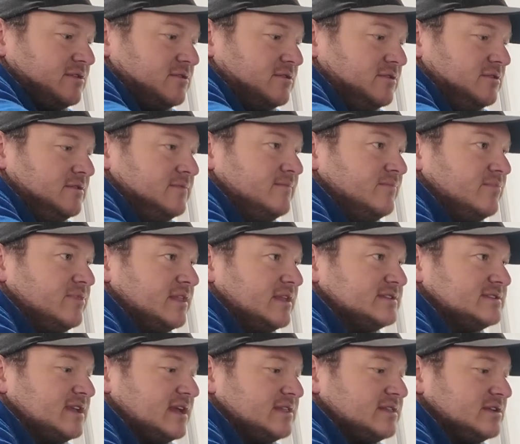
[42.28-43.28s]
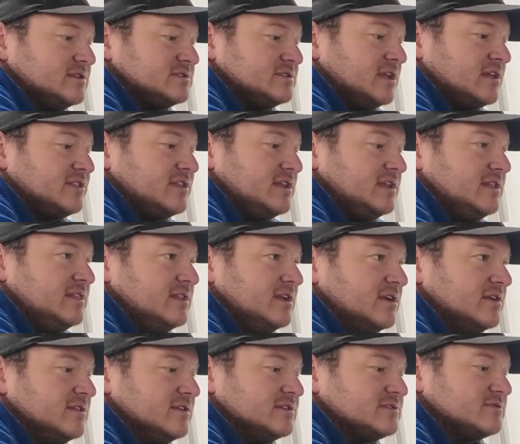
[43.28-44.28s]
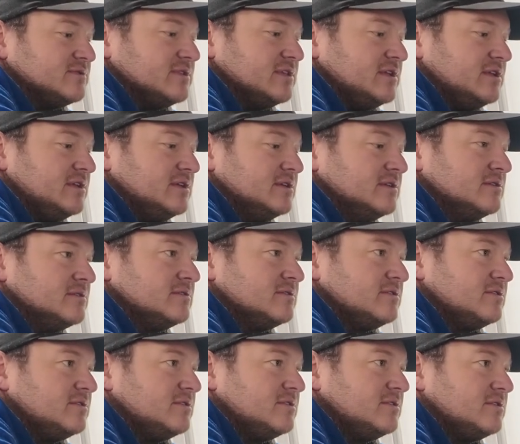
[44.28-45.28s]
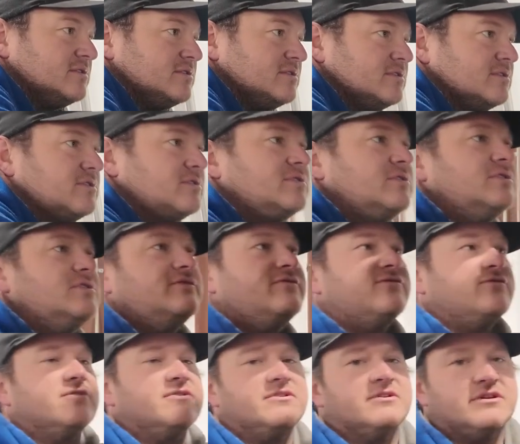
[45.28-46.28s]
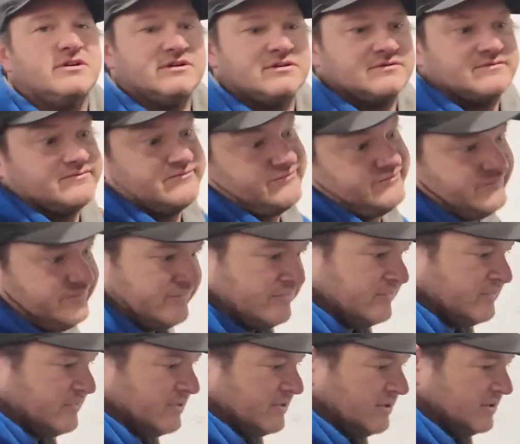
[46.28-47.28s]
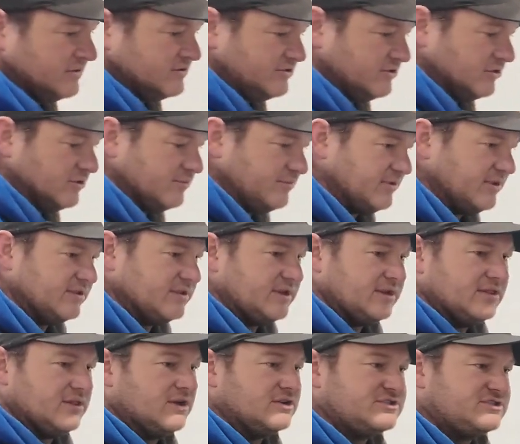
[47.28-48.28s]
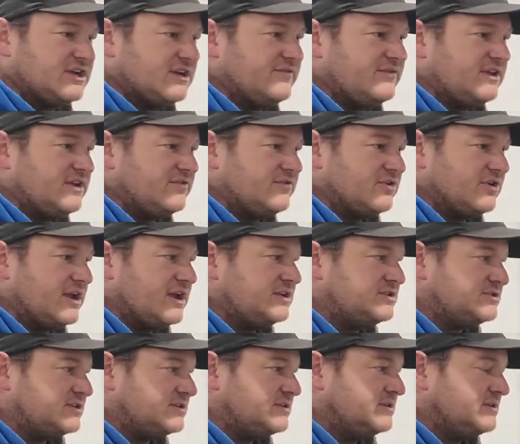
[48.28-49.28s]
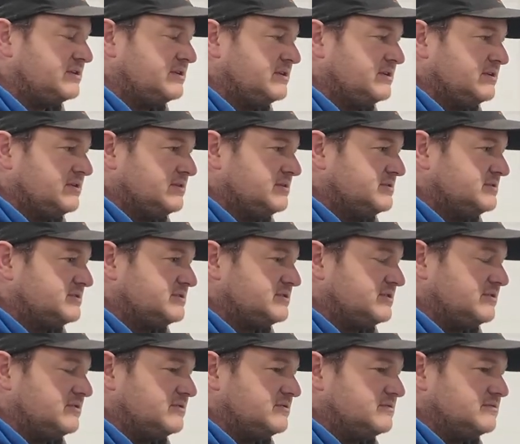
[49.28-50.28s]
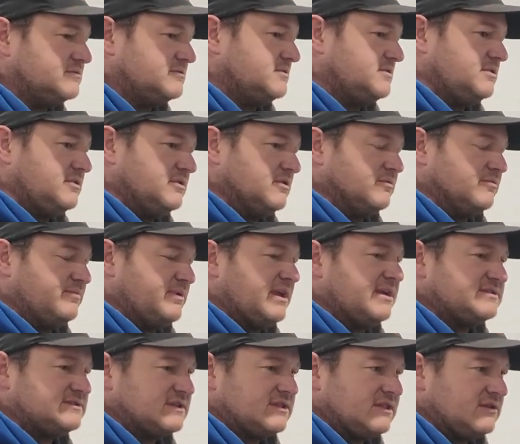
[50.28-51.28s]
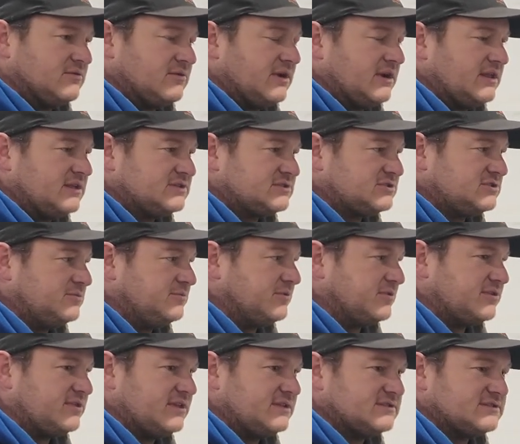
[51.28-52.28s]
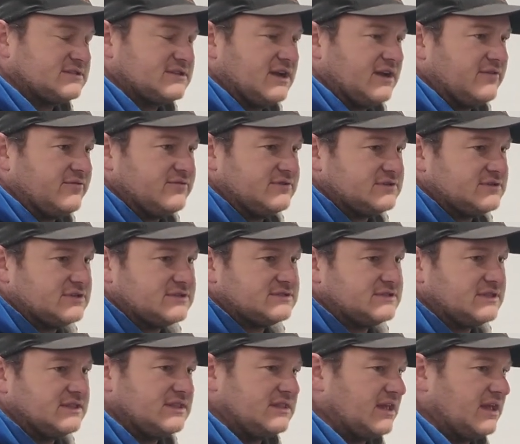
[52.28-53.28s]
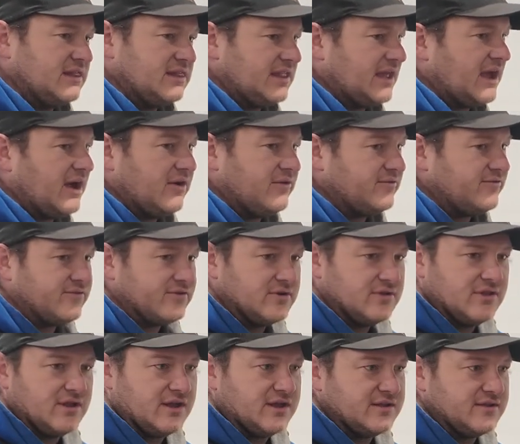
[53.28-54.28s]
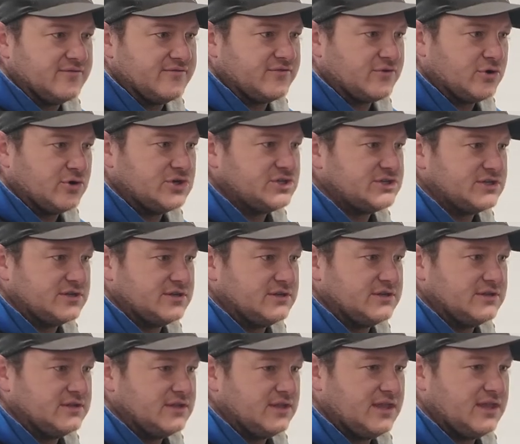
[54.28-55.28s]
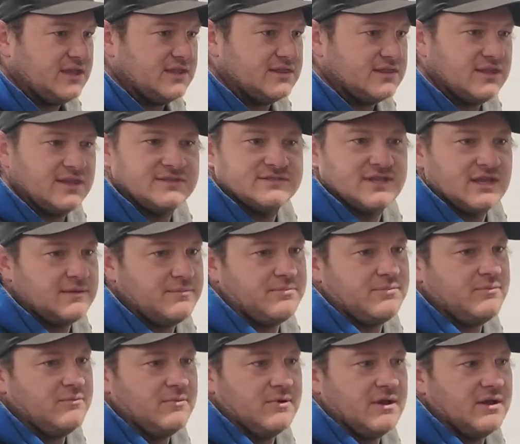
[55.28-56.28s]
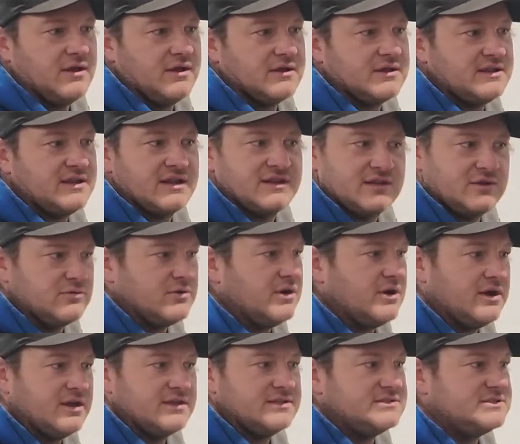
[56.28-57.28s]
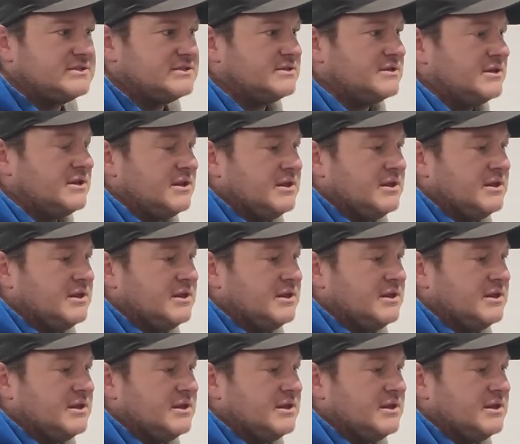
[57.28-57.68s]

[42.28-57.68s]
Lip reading: though, is that there's nothing in there that's really good for durability, longevity of your engine. So you're basically running super thin stuff, which doesn't allow for a lot of cushion in things like connecting rods,